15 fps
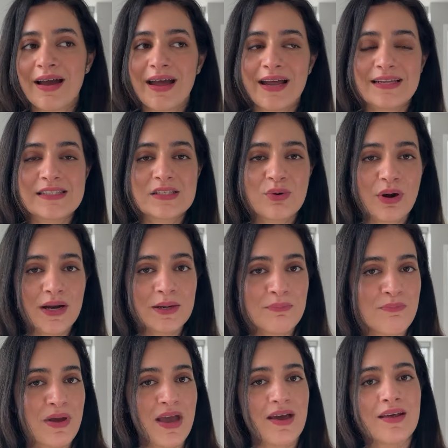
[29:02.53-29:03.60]
It's
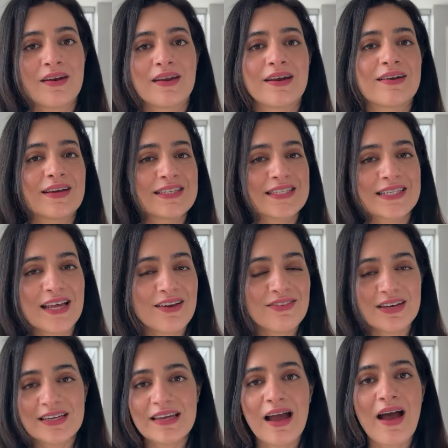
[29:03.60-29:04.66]
quite bare. It doesn't have
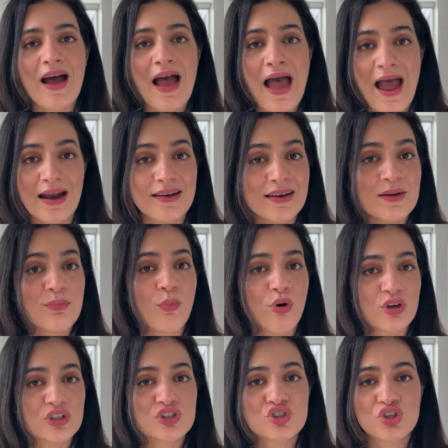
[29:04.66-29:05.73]
any added
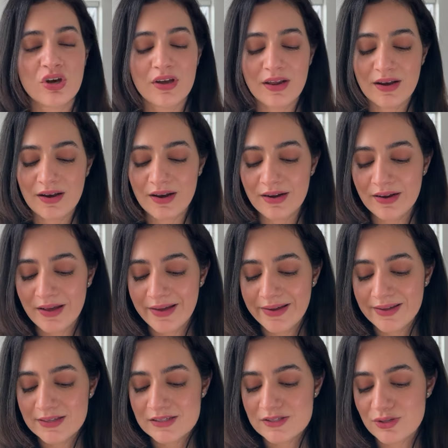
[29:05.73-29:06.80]
moisture in it.
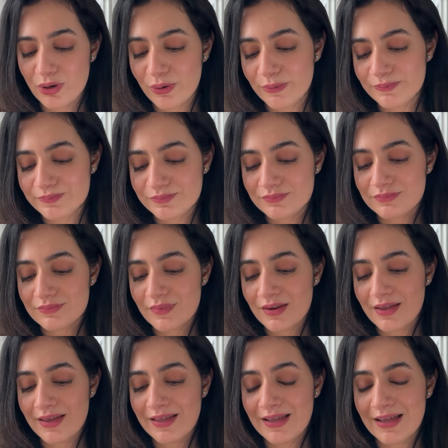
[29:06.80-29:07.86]
So
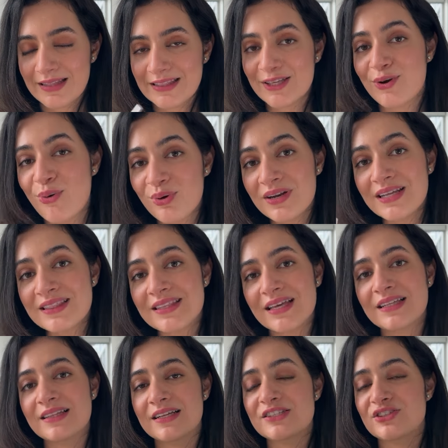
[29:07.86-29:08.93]
the only
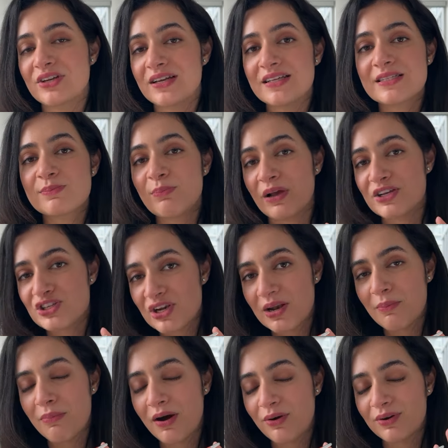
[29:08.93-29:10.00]
thing that's really special
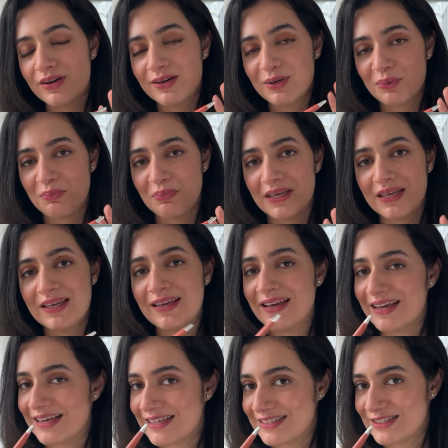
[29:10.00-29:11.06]
about it to me
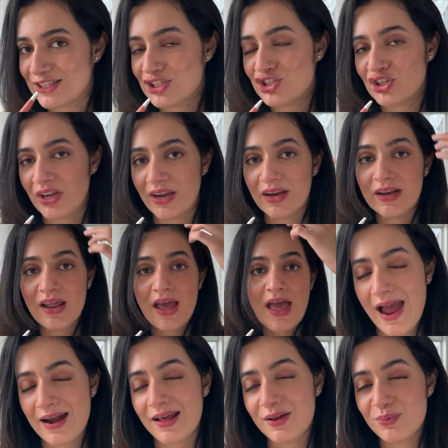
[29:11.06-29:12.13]
is the shade.
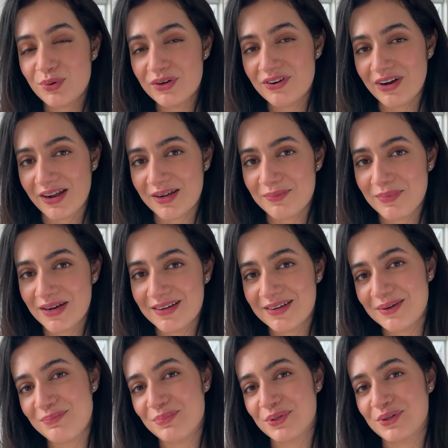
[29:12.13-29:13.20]
And I would recommend
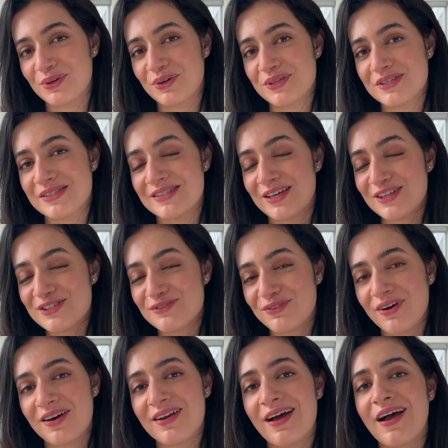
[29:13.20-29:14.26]
it because thus
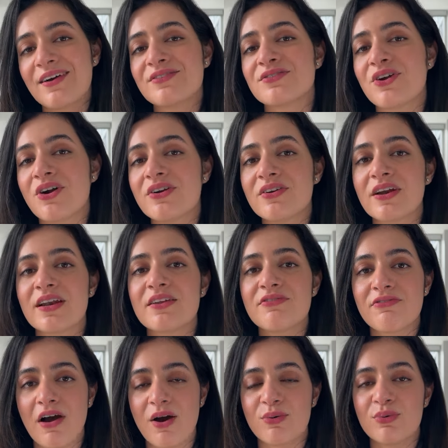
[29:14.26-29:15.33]
far I've not really
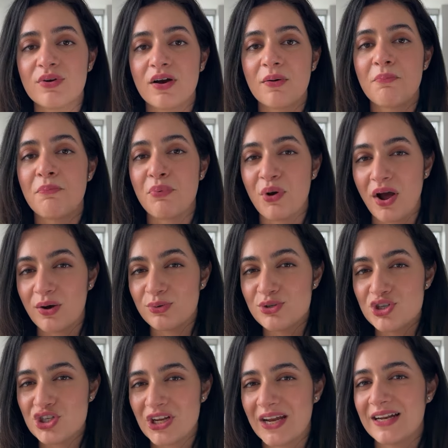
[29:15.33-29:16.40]
found a brown
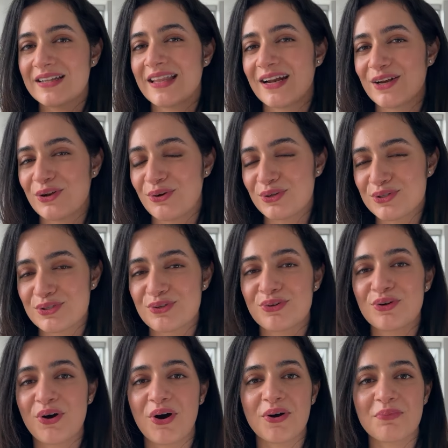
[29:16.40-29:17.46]
shade that looks good
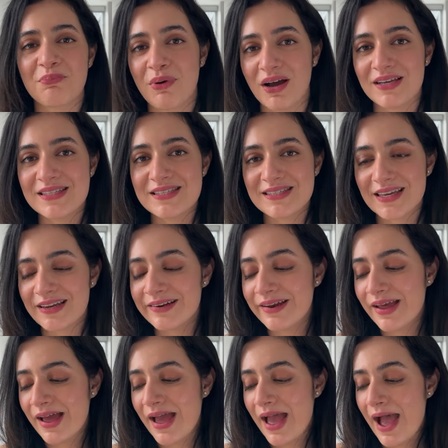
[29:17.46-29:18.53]
on my skin.
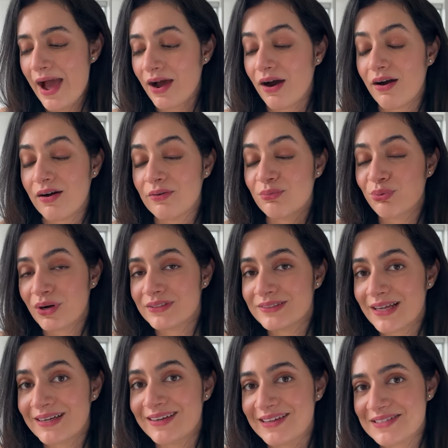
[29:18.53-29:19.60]
One
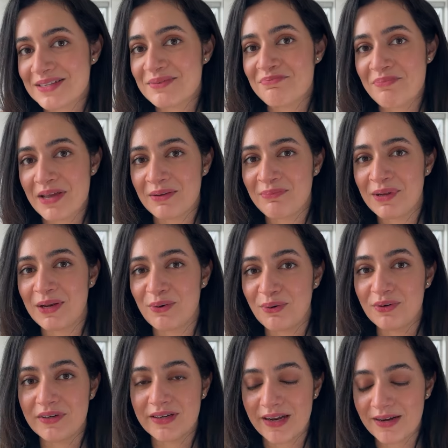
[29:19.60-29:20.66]
that doesn't make me
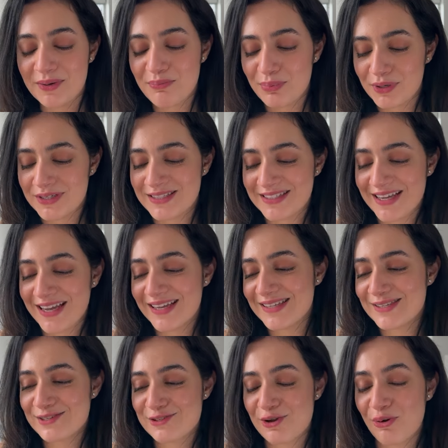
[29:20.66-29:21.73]
look dead per se.
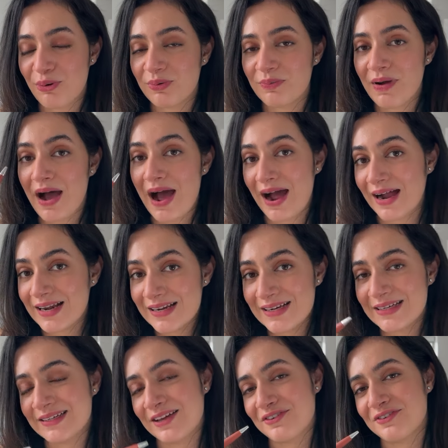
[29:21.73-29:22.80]
So
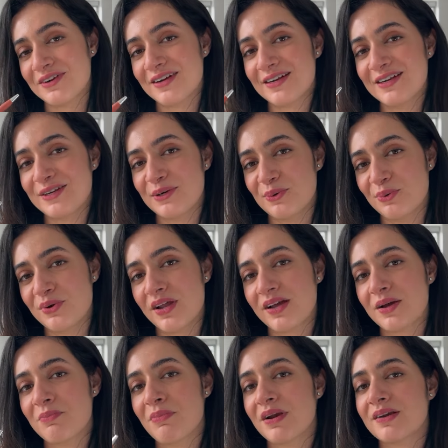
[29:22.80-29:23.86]
I definitely do
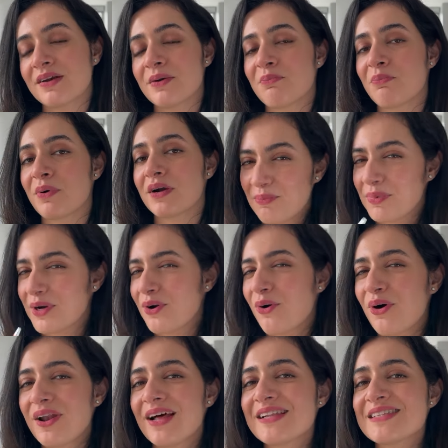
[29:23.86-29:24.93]
recommend it, but
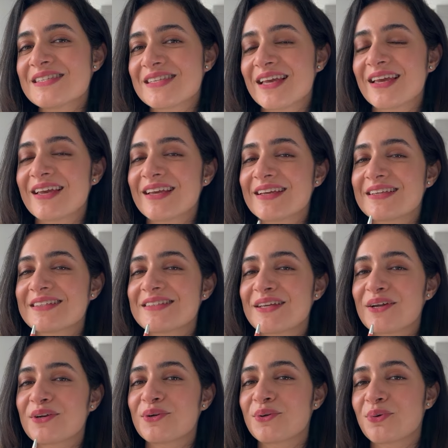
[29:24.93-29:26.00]
all I'll say is
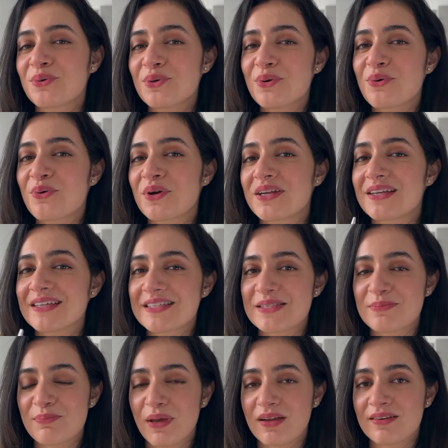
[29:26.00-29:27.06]
that don't go in
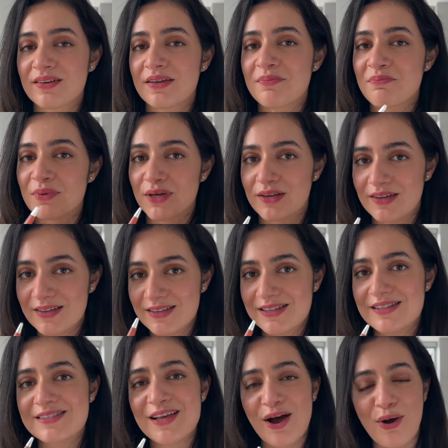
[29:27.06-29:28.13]
expecting
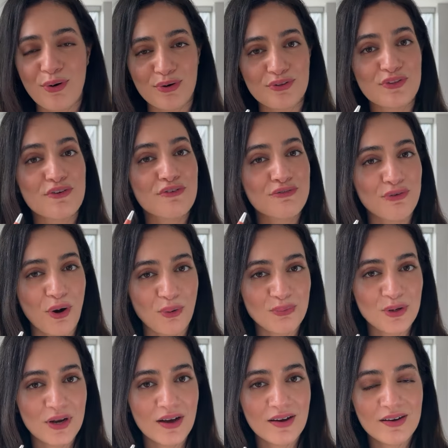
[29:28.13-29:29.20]
miracles out of the
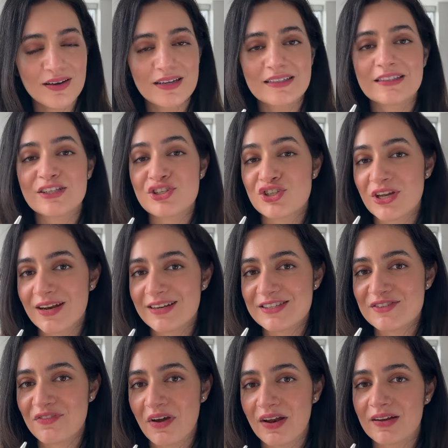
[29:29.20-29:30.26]
formula. The shade
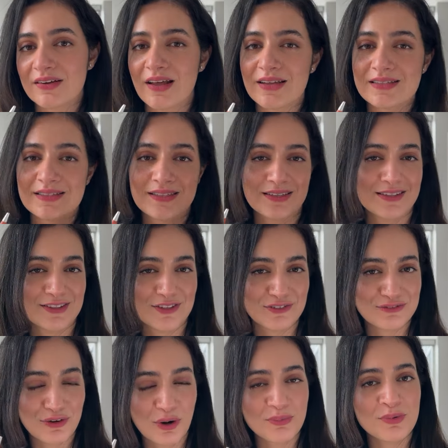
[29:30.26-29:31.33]
is fantastic. The
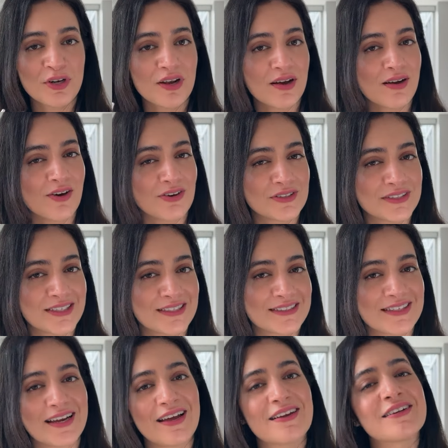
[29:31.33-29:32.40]
formula, on the
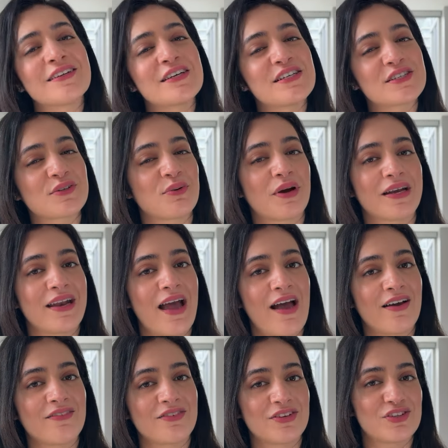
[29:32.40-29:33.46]
other hand, is quite
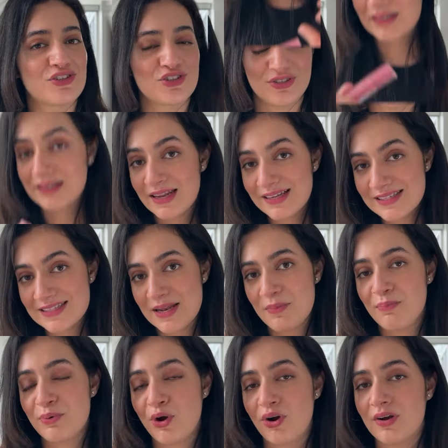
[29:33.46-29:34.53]
average. The next
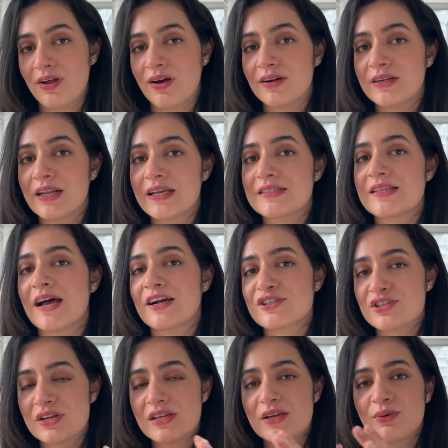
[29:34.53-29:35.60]
lip product is
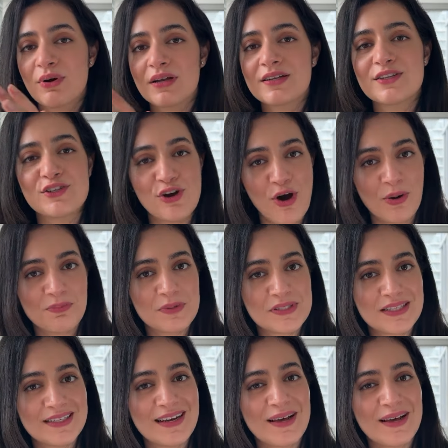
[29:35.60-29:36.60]
actually quite the opposite.